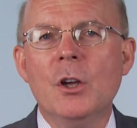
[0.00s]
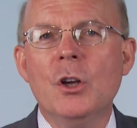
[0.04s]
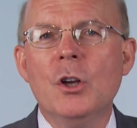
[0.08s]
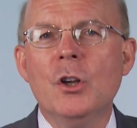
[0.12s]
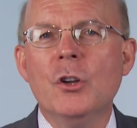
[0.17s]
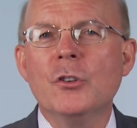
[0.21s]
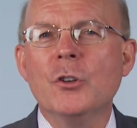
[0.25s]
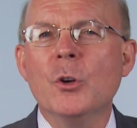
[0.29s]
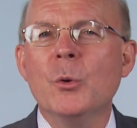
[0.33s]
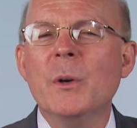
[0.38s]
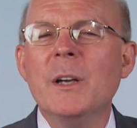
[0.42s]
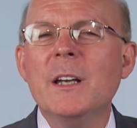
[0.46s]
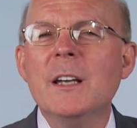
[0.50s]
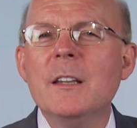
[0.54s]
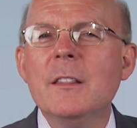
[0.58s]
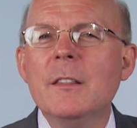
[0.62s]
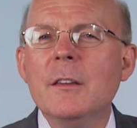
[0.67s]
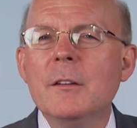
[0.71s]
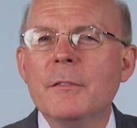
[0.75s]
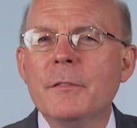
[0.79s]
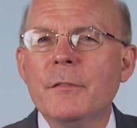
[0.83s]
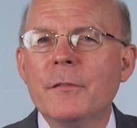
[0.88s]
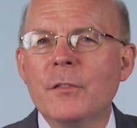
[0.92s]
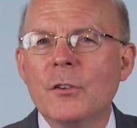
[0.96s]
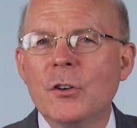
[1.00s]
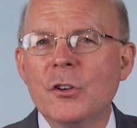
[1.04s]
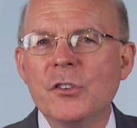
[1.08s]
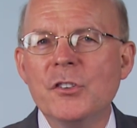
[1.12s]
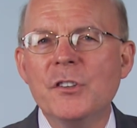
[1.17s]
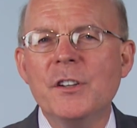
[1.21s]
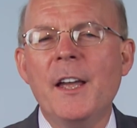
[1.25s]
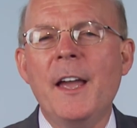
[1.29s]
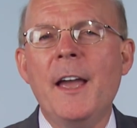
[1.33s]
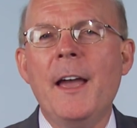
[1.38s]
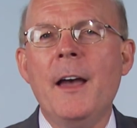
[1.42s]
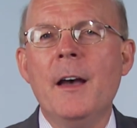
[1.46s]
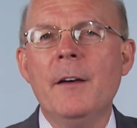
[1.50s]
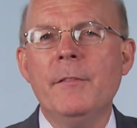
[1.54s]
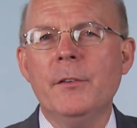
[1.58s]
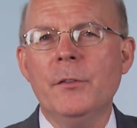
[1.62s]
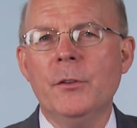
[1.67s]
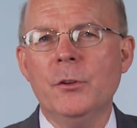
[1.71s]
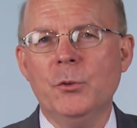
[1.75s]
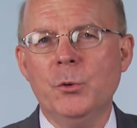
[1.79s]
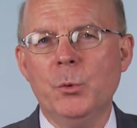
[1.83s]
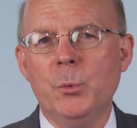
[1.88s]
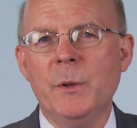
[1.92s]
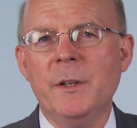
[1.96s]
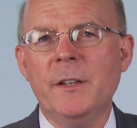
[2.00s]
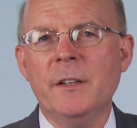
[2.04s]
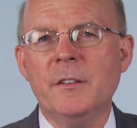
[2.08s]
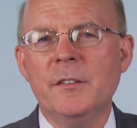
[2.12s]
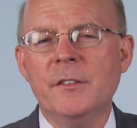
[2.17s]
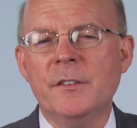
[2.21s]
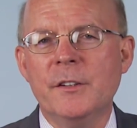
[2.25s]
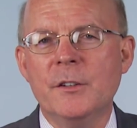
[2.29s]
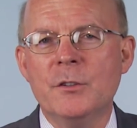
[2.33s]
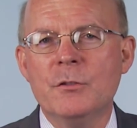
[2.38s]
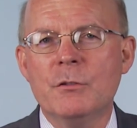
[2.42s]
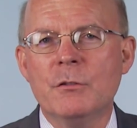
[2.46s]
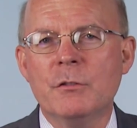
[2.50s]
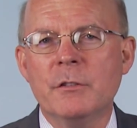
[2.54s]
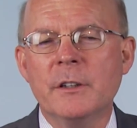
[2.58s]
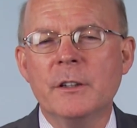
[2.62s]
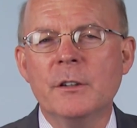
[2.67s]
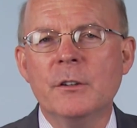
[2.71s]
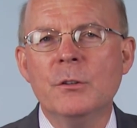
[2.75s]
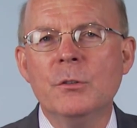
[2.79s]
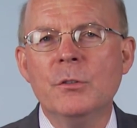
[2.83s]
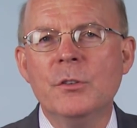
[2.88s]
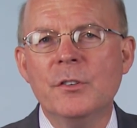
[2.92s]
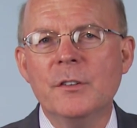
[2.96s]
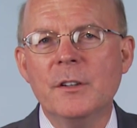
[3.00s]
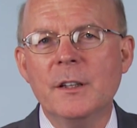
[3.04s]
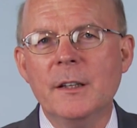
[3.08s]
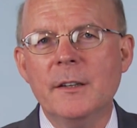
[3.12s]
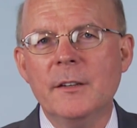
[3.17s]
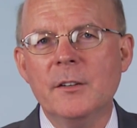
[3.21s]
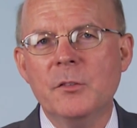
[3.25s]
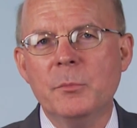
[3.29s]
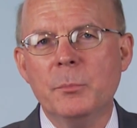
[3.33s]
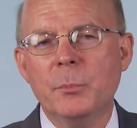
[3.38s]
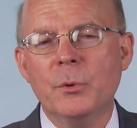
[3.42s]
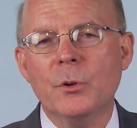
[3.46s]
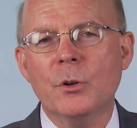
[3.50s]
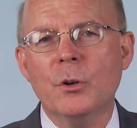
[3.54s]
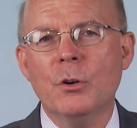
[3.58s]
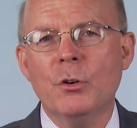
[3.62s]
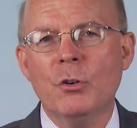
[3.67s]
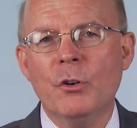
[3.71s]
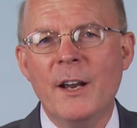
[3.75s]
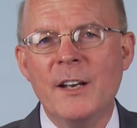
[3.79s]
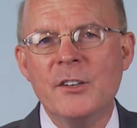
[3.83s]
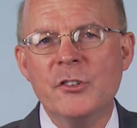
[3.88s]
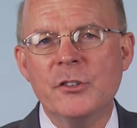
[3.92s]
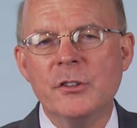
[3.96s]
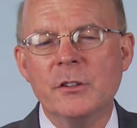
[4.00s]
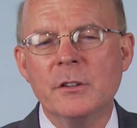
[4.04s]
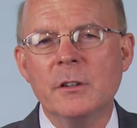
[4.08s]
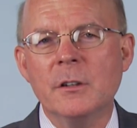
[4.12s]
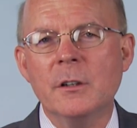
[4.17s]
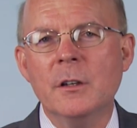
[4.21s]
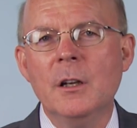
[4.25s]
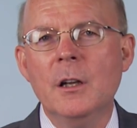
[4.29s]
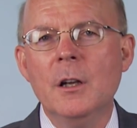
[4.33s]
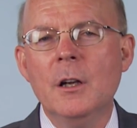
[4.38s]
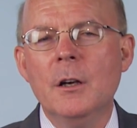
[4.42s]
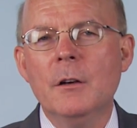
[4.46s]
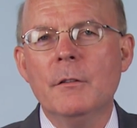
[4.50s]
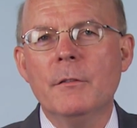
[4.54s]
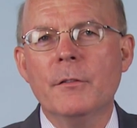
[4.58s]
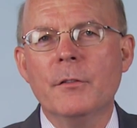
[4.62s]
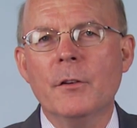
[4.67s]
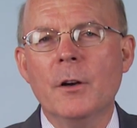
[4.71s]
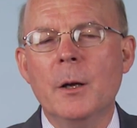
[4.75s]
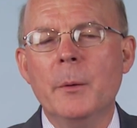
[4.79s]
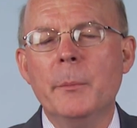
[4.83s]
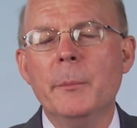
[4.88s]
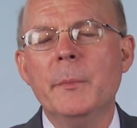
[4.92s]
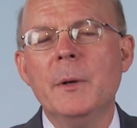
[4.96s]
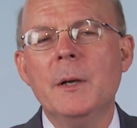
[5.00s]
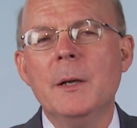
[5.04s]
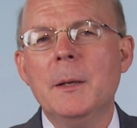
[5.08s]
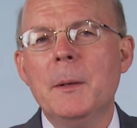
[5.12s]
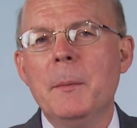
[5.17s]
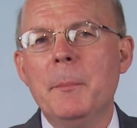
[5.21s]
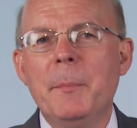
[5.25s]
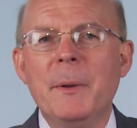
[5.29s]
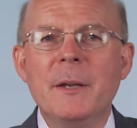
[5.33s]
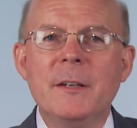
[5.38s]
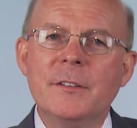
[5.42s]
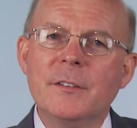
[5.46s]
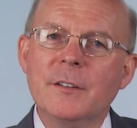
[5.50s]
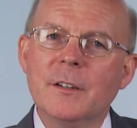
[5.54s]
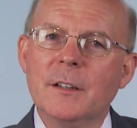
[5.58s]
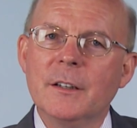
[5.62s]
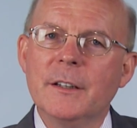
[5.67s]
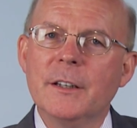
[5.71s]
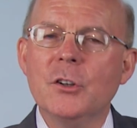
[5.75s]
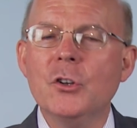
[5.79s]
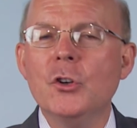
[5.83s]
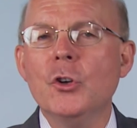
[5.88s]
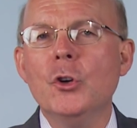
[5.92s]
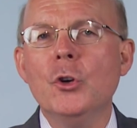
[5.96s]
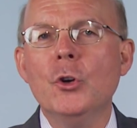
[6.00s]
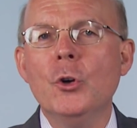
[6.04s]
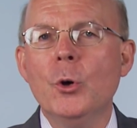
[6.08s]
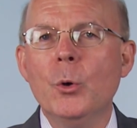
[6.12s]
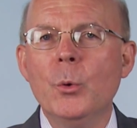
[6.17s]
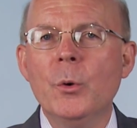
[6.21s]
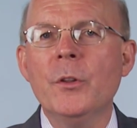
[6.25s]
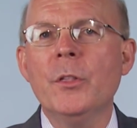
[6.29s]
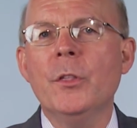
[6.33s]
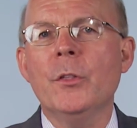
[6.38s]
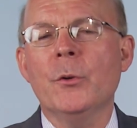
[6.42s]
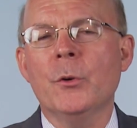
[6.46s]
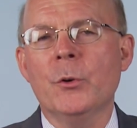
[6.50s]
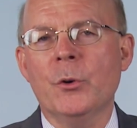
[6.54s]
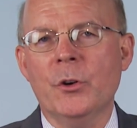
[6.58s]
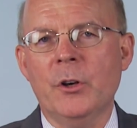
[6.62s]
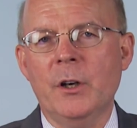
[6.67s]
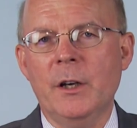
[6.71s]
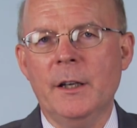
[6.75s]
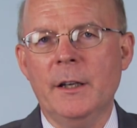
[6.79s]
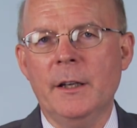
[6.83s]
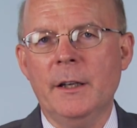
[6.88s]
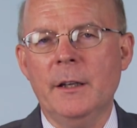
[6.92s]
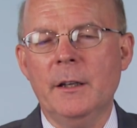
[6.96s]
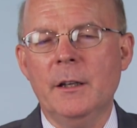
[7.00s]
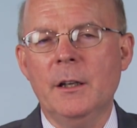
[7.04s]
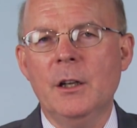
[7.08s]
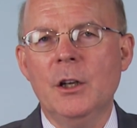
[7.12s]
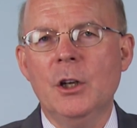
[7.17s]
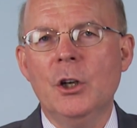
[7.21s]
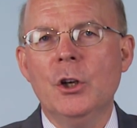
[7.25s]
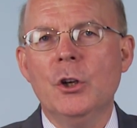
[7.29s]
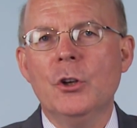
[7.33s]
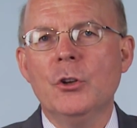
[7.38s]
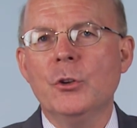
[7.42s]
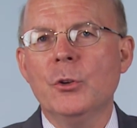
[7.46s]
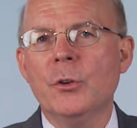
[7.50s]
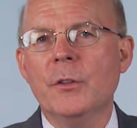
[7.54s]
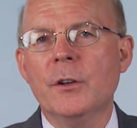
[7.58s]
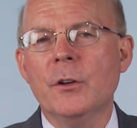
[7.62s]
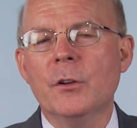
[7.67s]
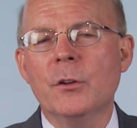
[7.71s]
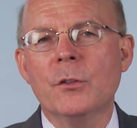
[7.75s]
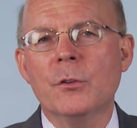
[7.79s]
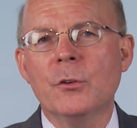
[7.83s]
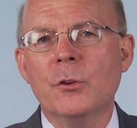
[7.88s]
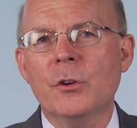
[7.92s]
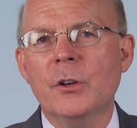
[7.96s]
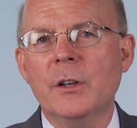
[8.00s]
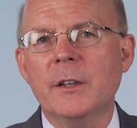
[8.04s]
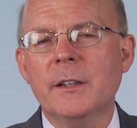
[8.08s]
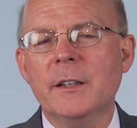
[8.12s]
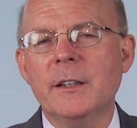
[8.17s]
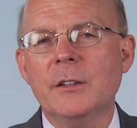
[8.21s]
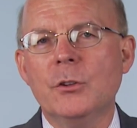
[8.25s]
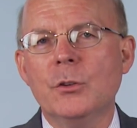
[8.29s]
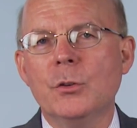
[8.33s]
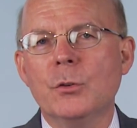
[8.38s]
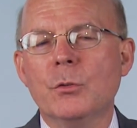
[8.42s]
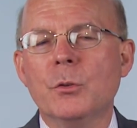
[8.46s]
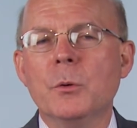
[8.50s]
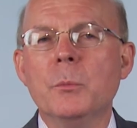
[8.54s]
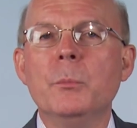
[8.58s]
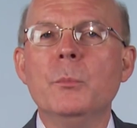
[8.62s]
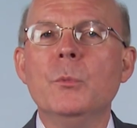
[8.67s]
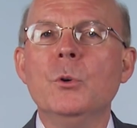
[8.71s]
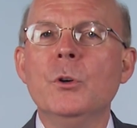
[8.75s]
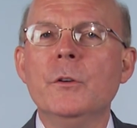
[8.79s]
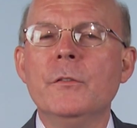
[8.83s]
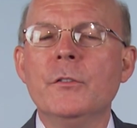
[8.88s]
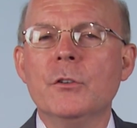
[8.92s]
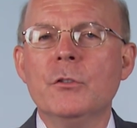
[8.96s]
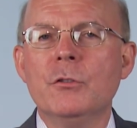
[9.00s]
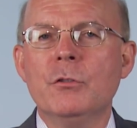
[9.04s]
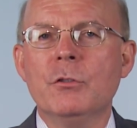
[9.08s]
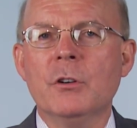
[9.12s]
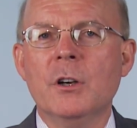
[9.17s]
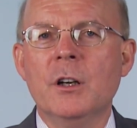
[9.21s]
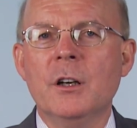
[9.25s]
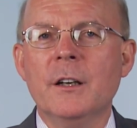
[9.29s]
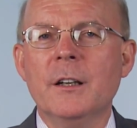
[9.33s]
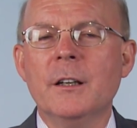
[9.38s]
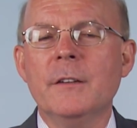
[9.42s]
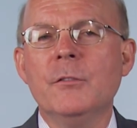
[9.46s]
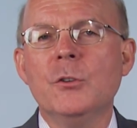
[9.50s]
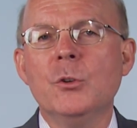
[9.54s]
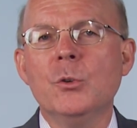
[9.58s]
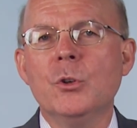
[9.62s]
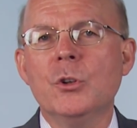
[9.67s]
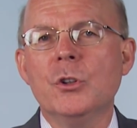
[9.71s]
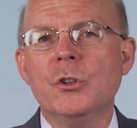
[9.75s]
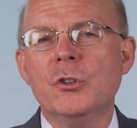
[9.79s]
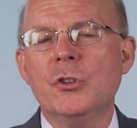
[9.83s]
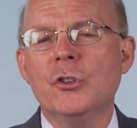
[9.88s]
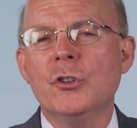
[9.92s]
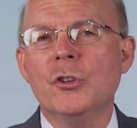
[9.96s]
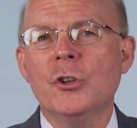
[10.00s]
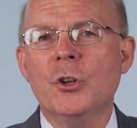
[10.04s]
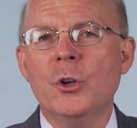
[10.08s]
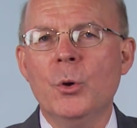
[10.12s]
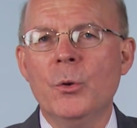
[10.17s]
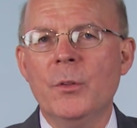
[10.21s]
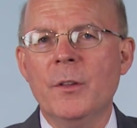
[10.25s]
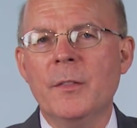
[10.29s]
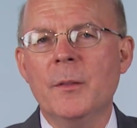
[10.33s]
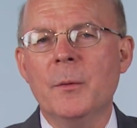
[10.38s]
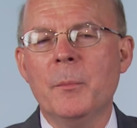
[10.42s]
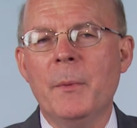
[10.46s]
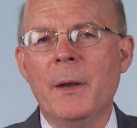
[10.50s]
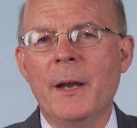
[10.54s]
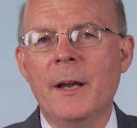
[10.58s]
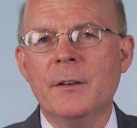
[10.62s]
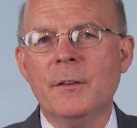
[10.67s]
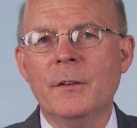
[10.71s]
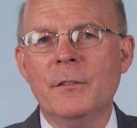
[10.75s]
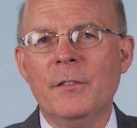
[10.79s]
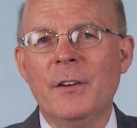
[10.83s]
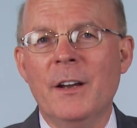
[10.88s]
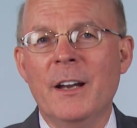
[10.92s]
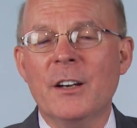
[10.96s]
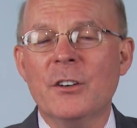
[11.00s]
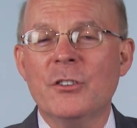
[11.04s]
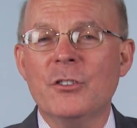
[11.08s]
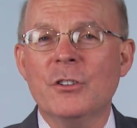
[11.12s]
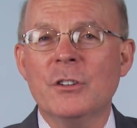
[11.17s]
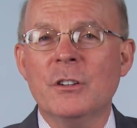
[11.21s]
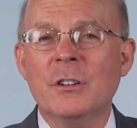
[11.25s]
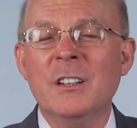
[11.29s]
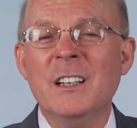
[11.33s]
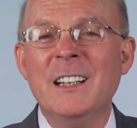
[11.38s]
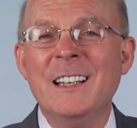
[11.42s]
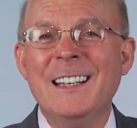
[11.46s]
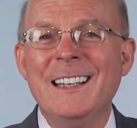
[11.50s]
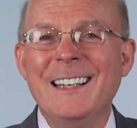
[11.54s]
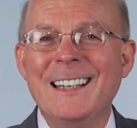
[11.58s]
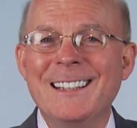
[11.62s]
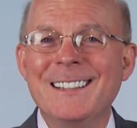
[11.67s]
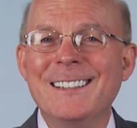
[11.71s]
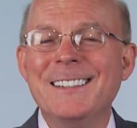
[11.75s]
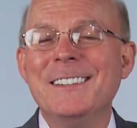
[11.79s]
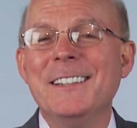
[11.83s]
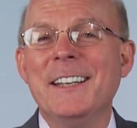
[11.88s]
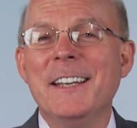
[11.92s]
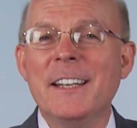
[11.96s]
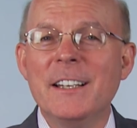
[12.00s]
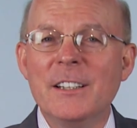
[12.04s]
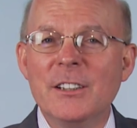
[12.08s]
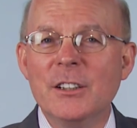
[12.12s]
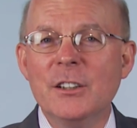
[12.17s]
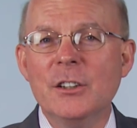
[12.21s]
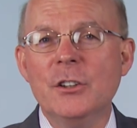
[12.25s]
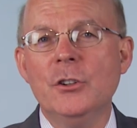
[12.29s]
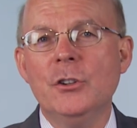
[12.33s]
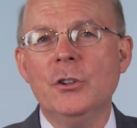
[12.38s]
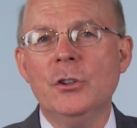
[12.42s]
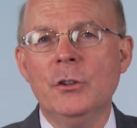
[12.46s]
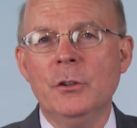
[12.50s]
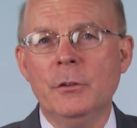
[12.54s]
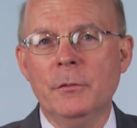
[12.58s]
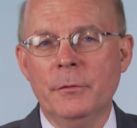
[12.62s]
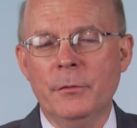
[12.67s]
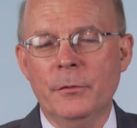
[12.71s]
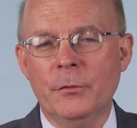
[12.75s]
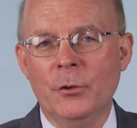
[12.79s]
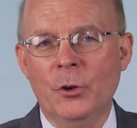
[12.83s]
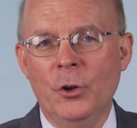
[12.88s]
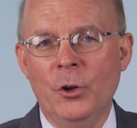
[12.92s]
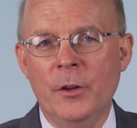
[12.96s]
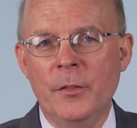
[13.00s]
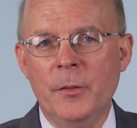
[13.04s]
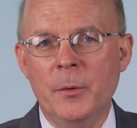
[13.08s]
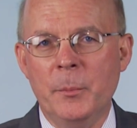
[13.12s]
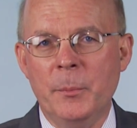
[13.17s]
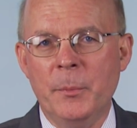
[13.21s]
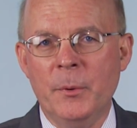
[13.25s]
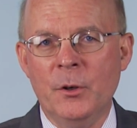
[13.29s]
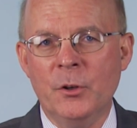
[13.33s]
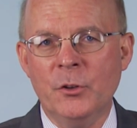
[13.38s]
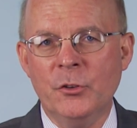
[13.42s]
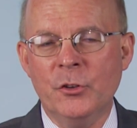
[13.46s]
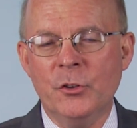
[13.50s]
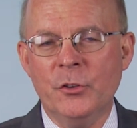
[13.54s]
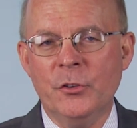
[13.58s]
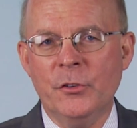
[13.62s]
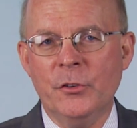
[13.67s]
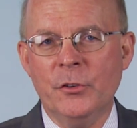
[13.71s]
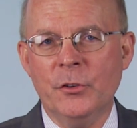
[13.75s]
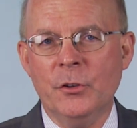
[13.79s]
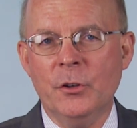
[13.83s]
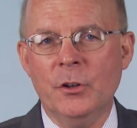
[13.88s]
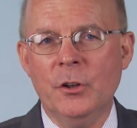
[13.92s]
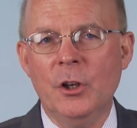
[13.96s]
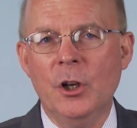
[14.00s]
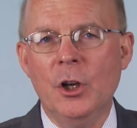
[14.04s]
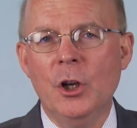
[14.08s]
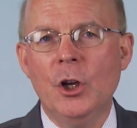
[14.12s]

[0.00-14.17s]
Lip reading: So in the first half of the 20th century, you see this progression from basically no authority to the authority to remove a drug if you could show that the manufacturer intended to defraud the purchaser,